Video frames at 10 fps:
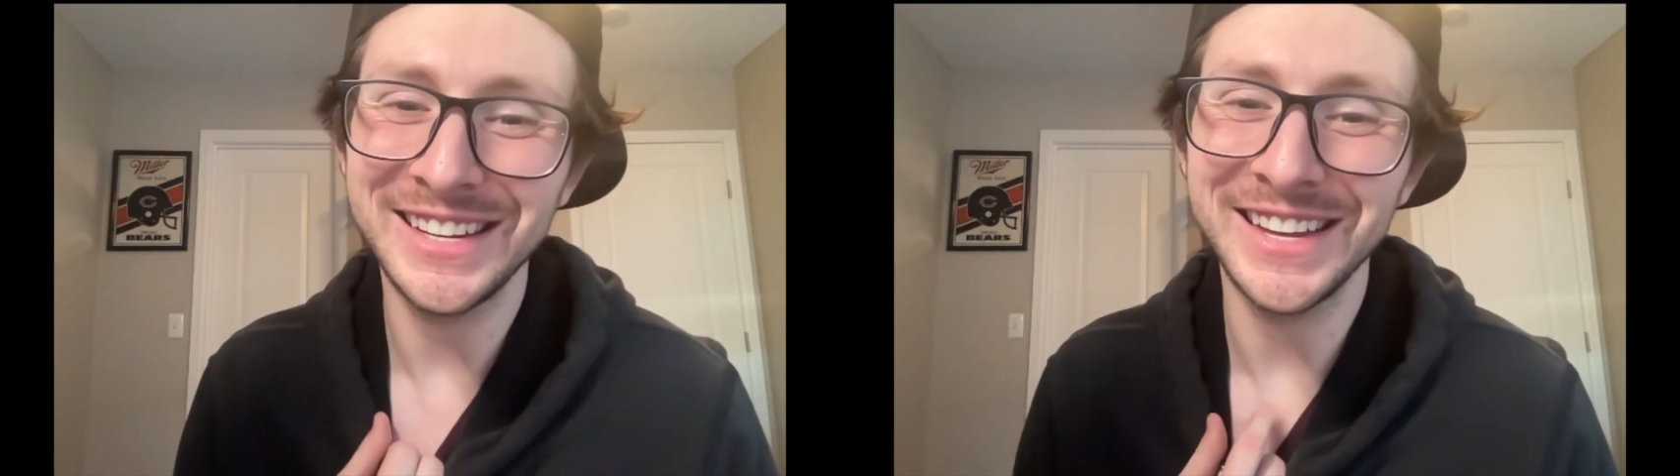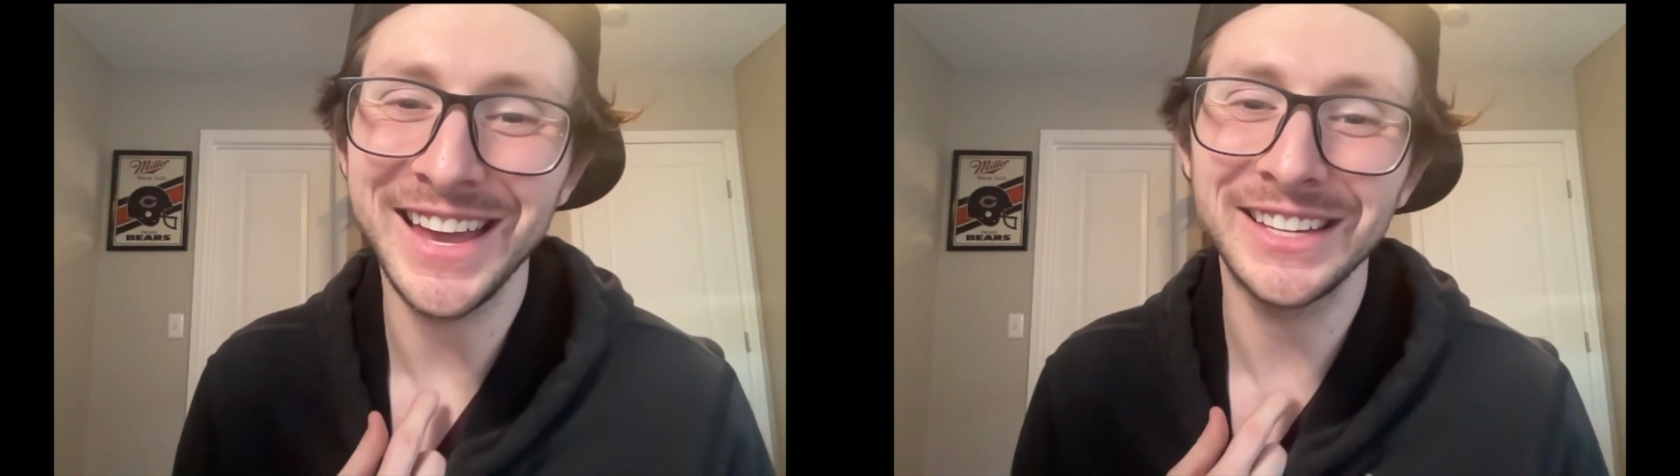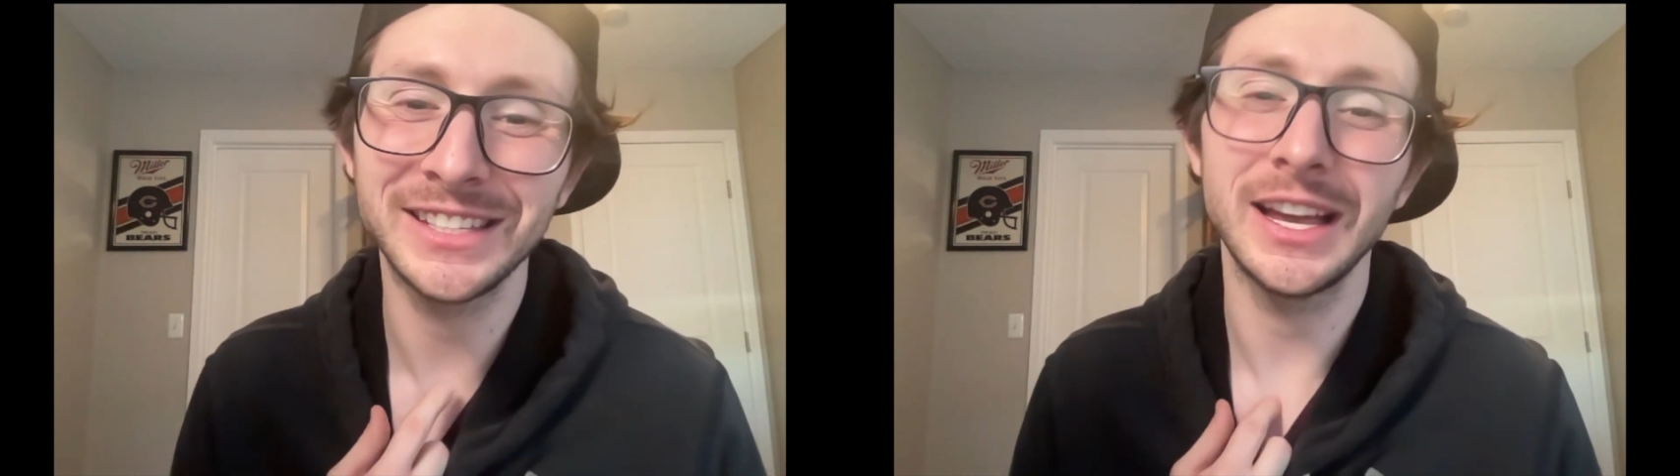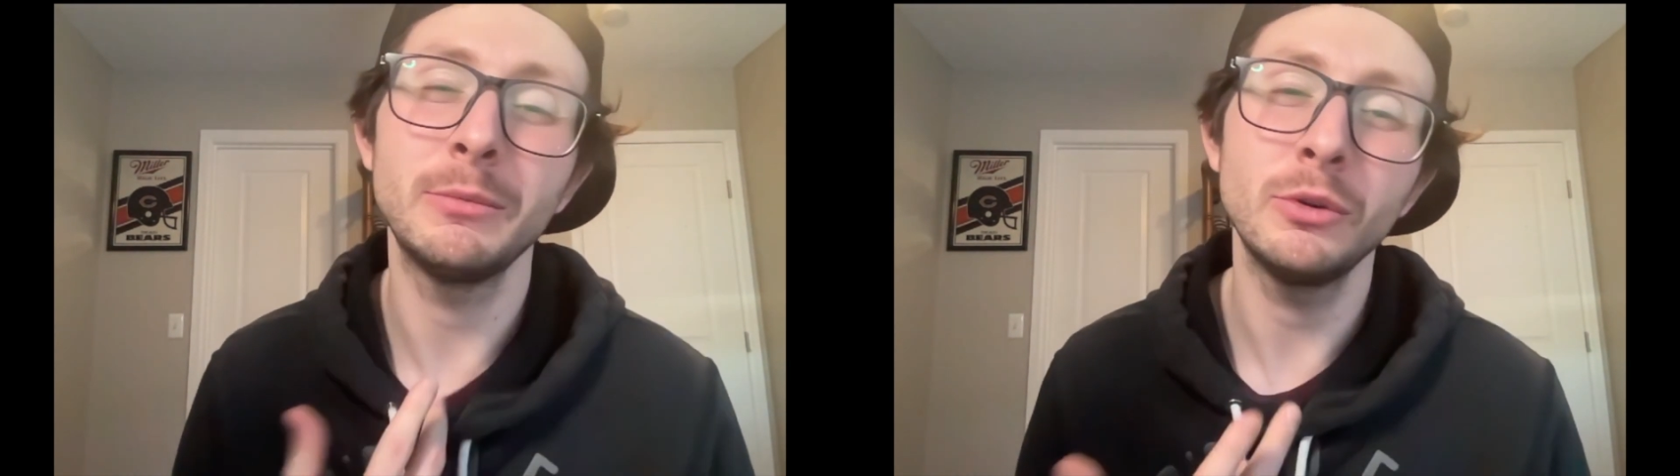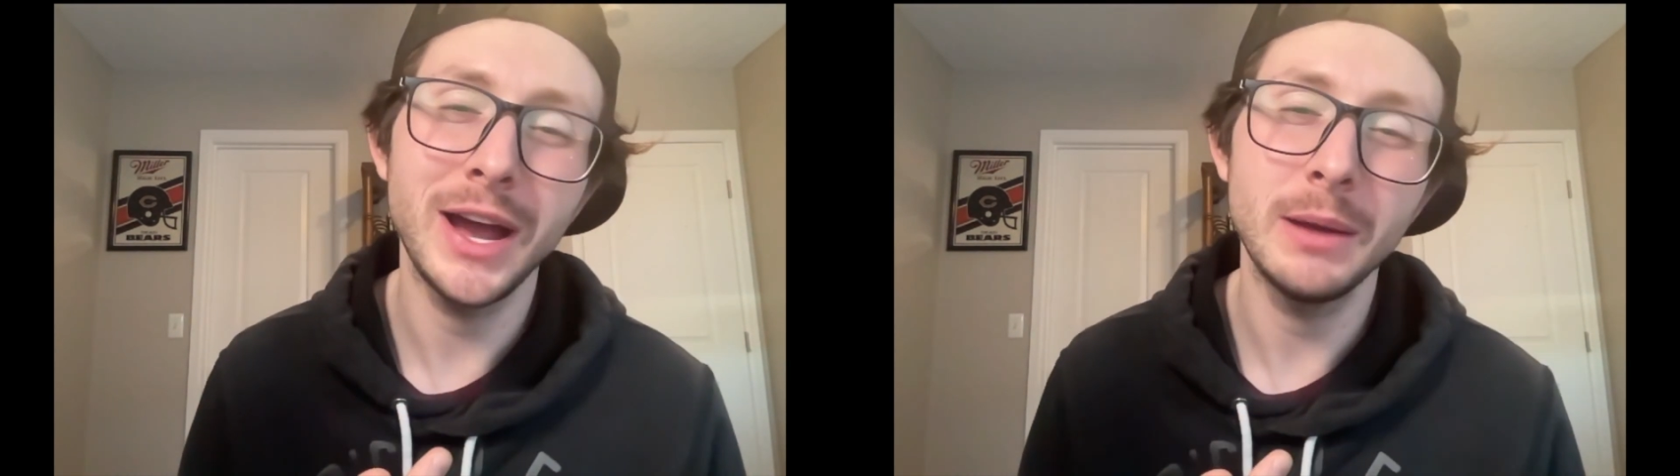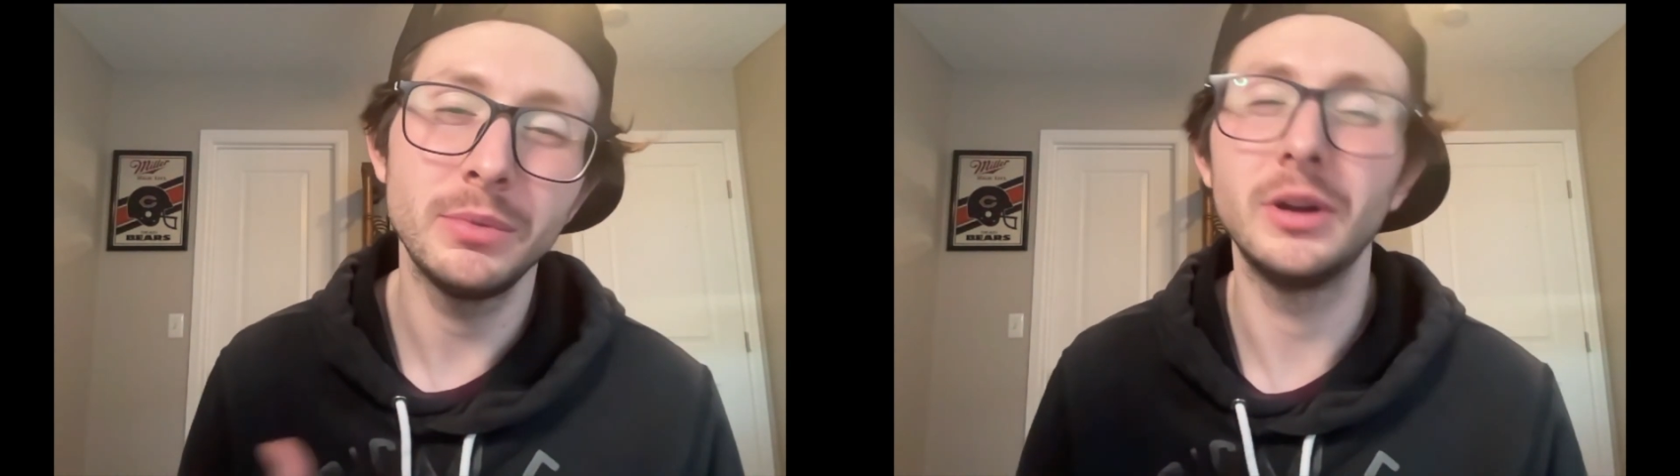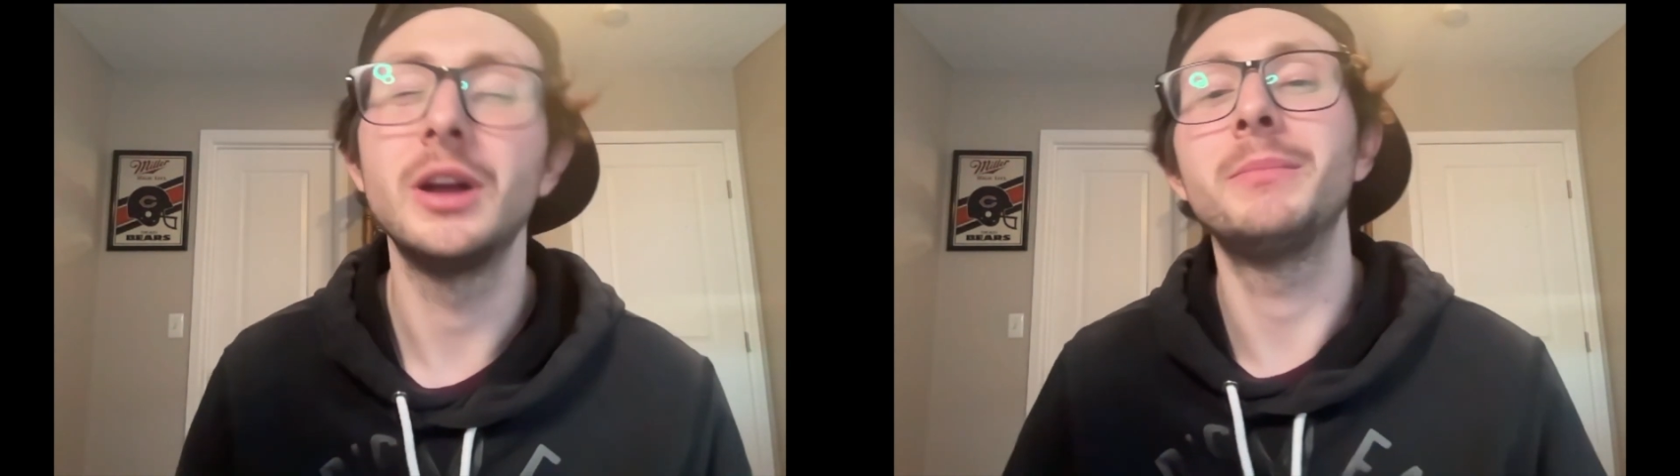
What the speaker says: Yes, I'm a rapper.